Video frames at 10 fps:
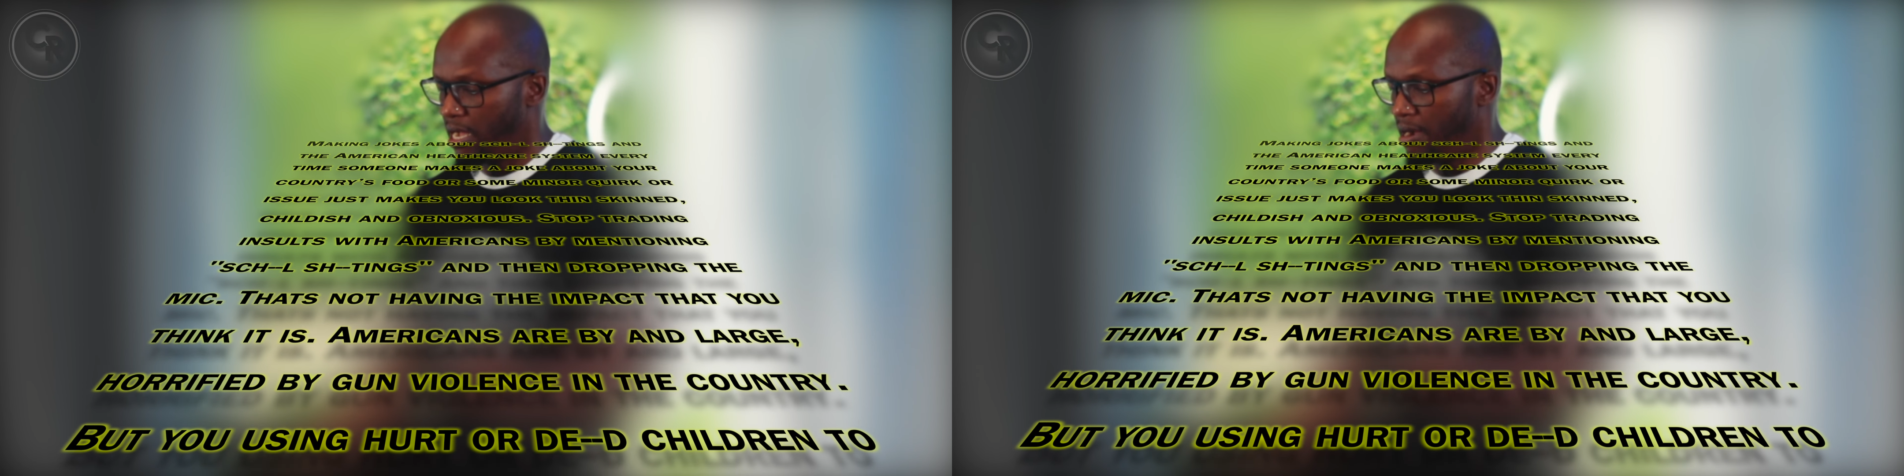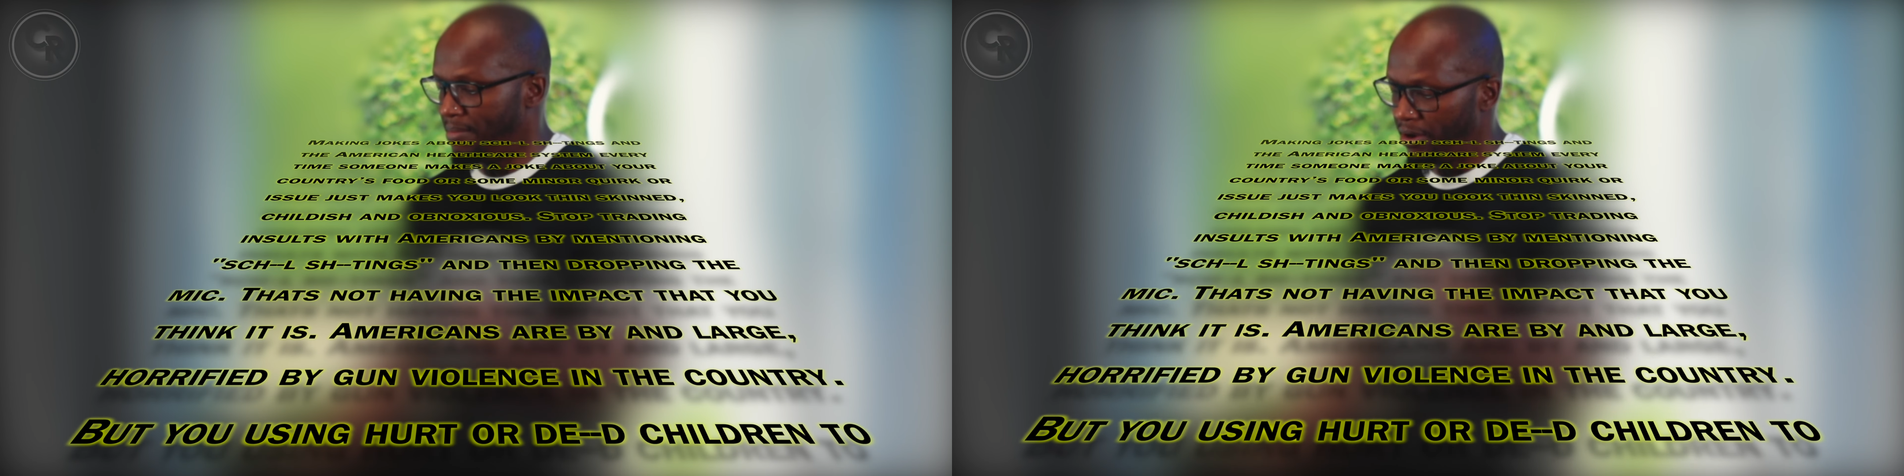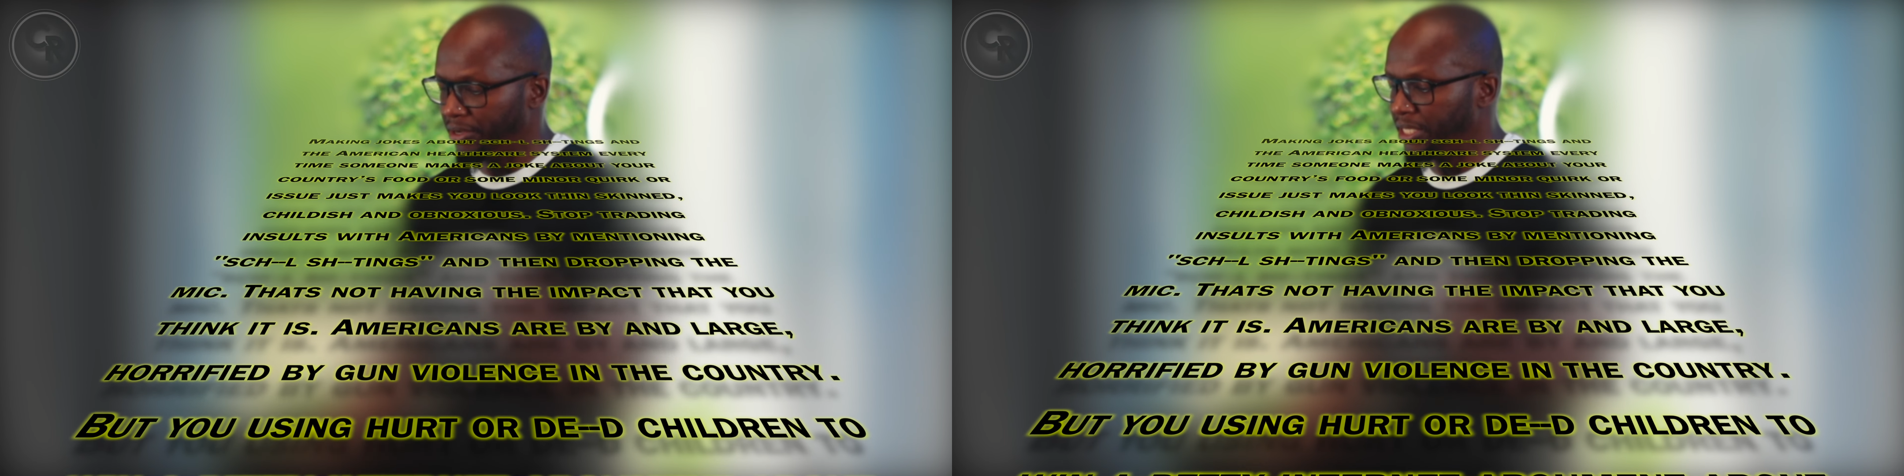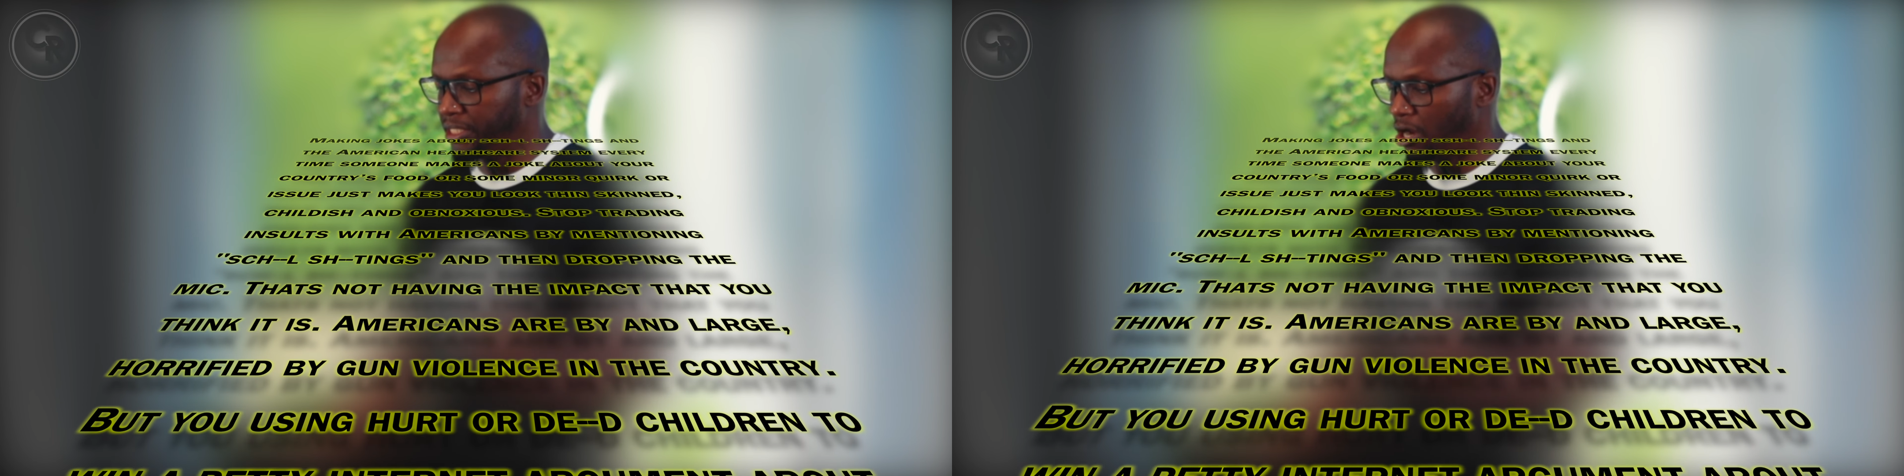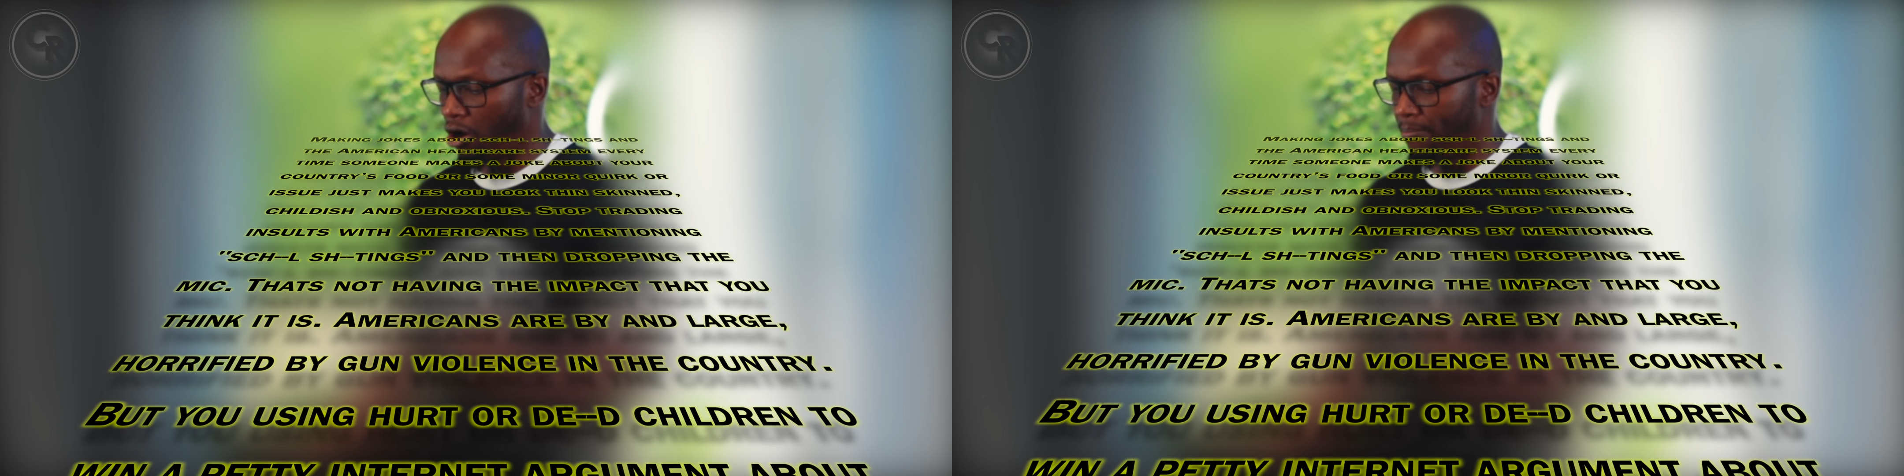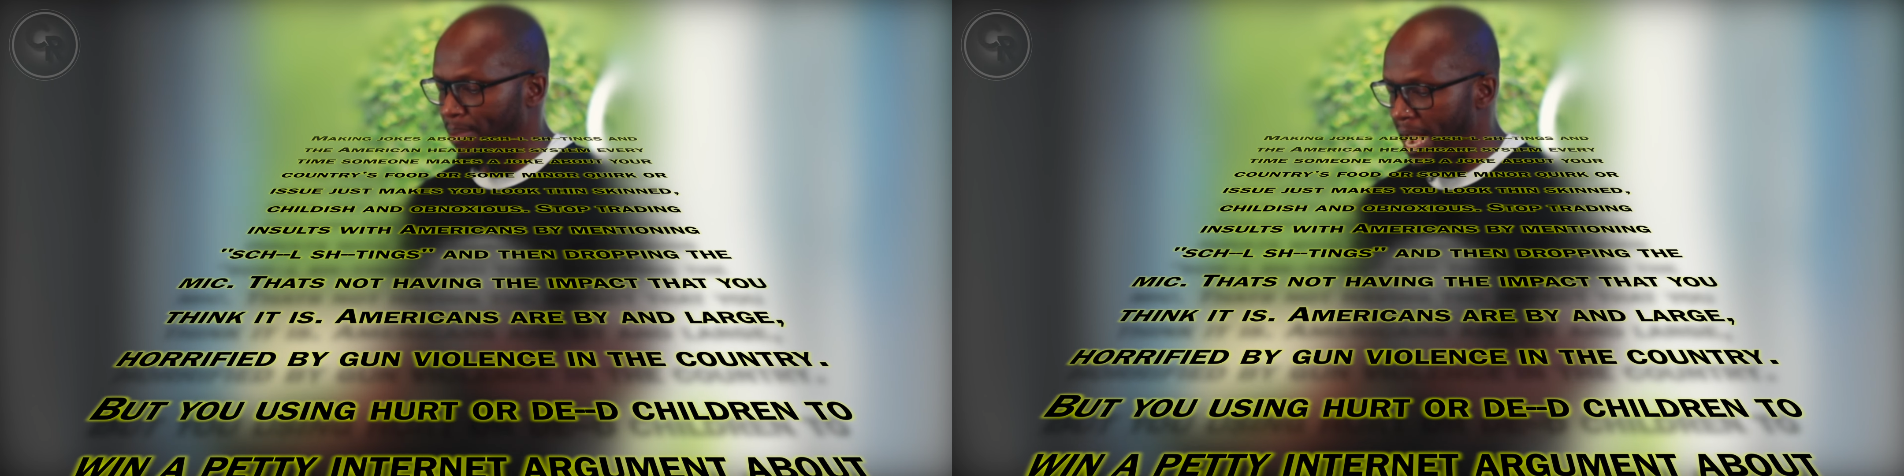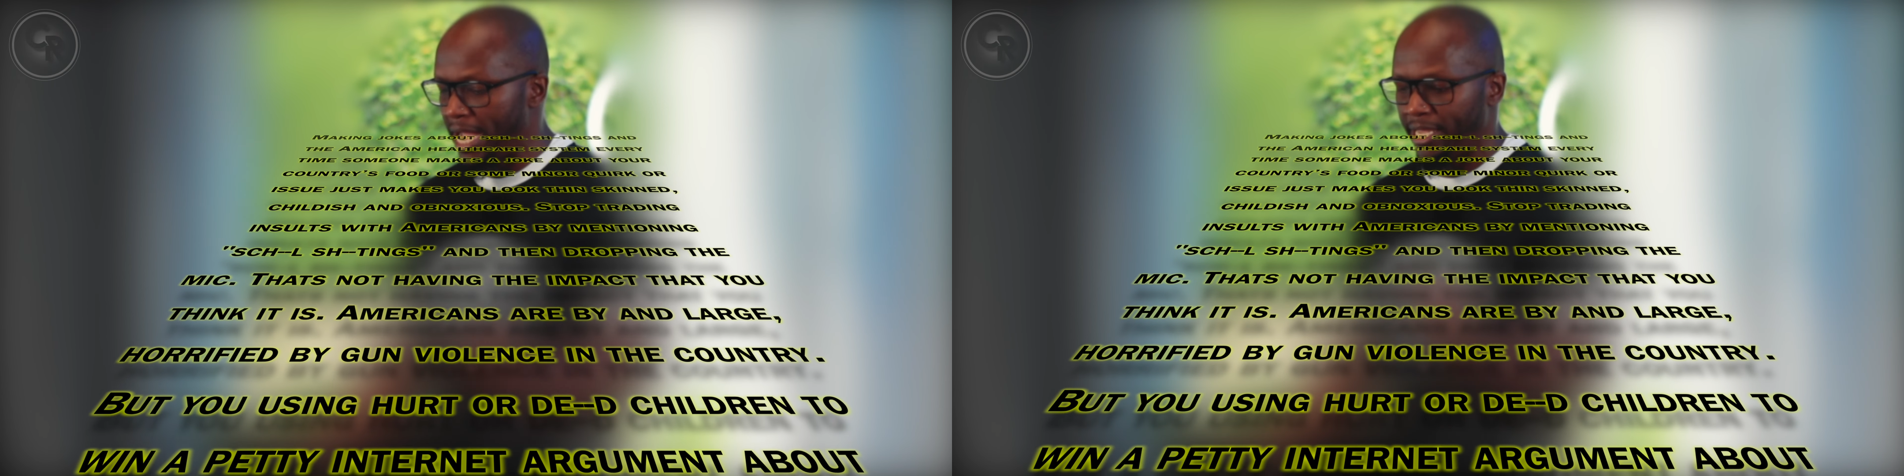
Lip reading: Americans are by